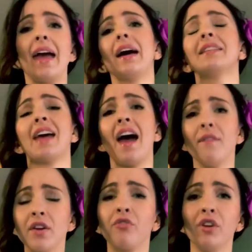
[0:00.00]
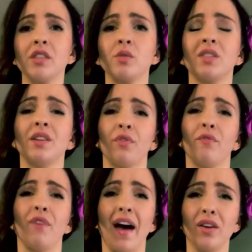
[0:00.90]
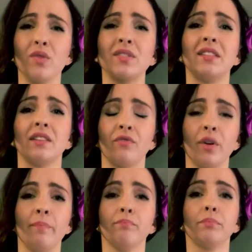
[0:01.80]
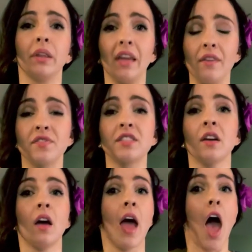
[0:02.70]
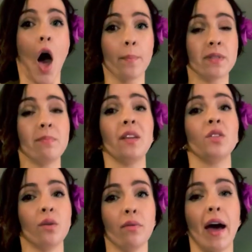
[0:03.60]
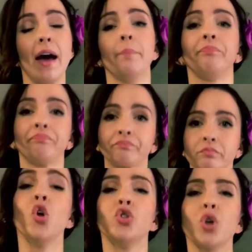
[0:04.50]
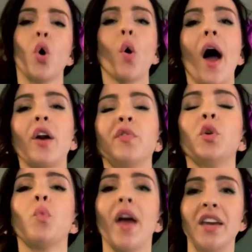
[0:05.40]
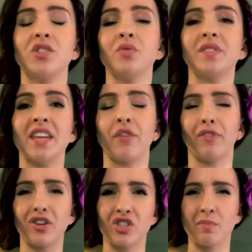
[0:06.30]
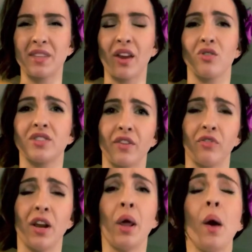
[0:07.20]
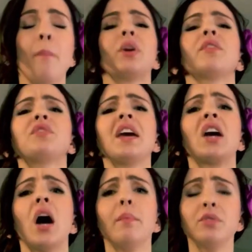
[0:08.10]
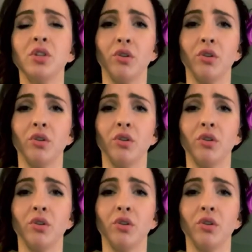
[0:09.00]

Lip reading: And having friends with different values and different beliefs helps me do that. Don't go out of your way to seek friendships that are different, but if they come to